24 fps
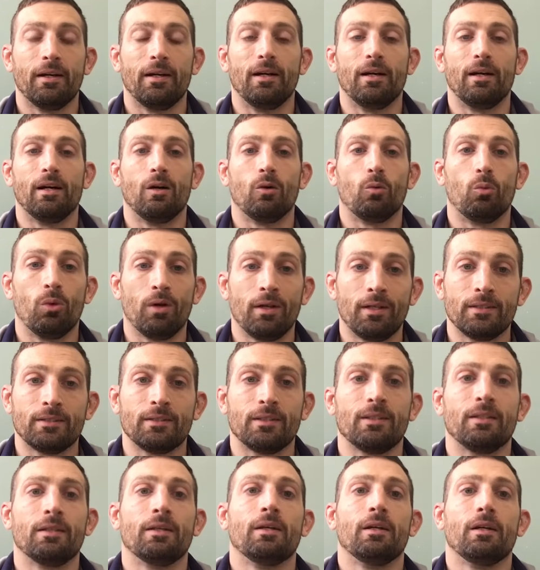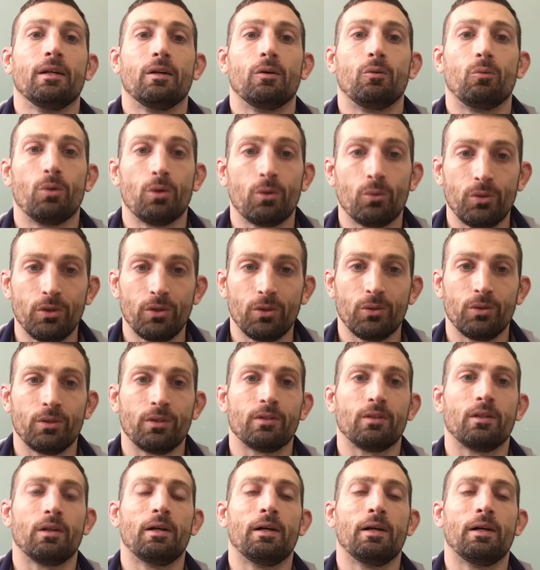What is it? What are we doing